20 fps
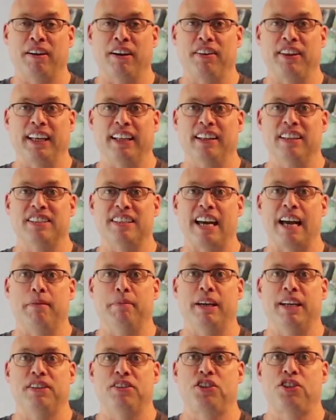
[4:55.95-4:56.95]
and I think the
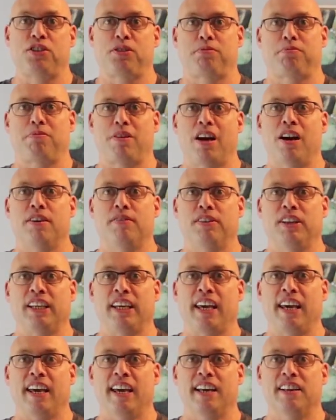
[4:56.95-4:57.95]
damage over the
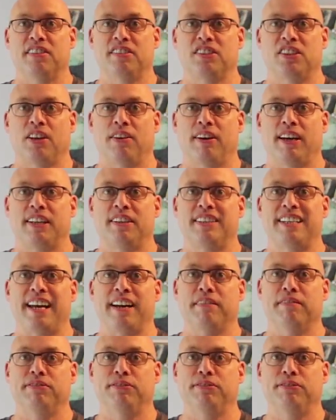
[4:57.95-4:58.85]
years, because I've had 10